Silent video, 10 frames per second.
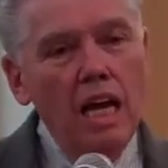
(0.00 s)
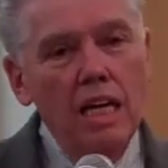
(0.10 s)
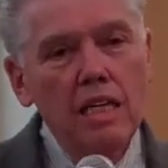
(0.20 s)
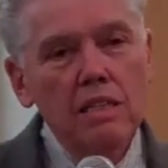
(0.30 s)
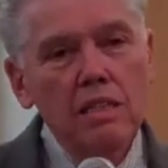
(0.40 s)

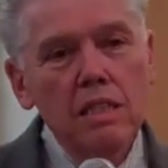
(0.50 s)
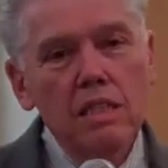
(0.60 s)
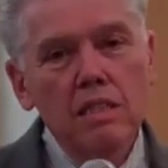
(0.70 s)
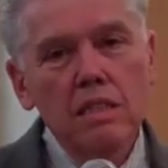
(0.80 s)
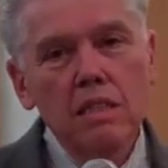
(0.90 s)
And
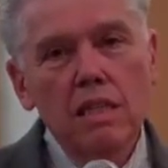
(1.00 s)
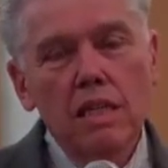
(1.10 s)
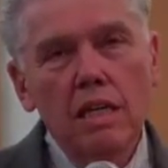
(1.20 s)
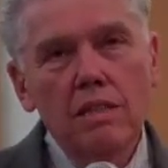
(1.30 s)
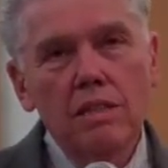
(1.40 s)

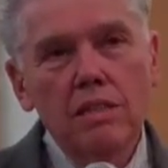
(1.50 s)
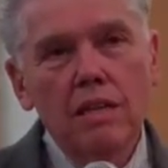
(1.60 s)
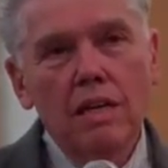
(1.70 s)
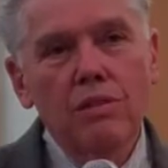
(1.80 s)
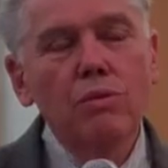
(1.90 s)
it's
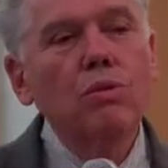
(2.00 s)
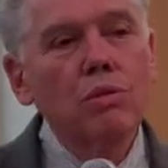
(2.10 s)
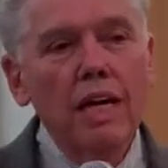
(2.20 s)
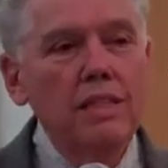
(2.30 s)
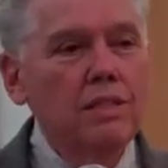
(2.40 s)
through
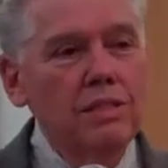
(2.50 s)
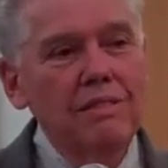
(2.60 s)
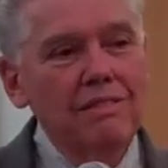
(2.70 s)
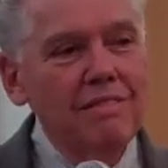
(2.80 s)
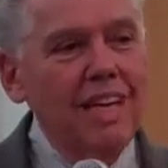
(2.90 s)
grace
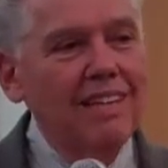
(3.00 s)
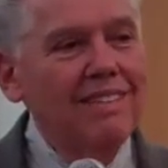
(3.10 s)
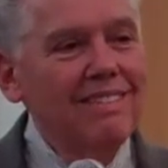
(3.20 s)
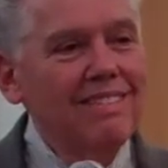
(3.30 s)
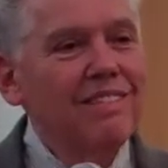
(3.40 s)
that
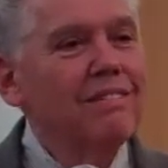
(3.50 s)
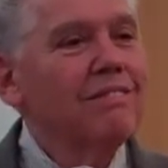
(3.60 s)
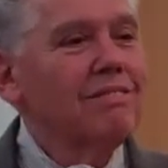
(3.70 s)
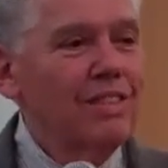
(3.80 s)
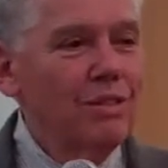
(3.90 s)

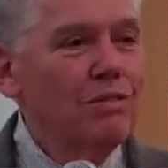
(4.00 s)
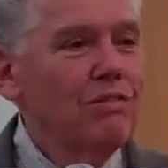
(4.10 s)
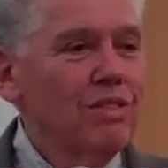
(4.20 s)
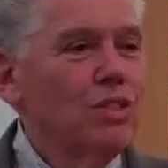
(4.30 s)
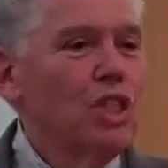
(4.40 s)

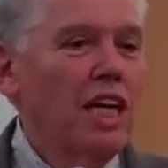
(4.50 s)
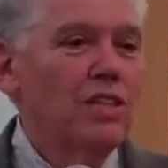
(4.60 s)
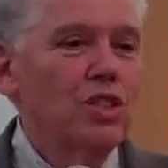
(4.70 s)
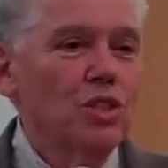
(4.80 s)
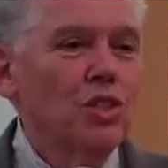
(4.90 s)
you
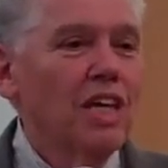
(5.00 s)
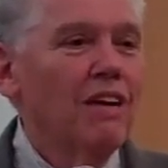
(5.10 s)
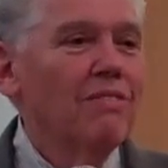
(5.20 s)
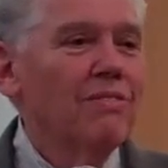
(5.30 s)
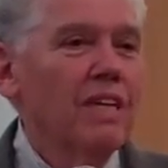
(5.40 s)
change
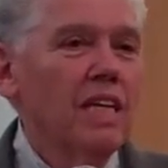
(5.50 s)
yourself.